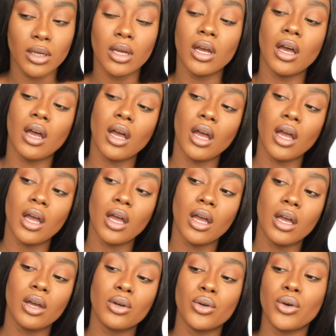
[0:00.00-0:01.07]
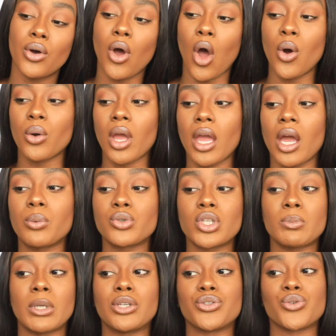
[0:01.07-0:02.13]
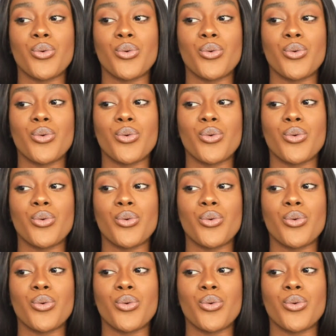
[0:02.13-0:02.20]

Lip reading: Huh? Okay, I was just making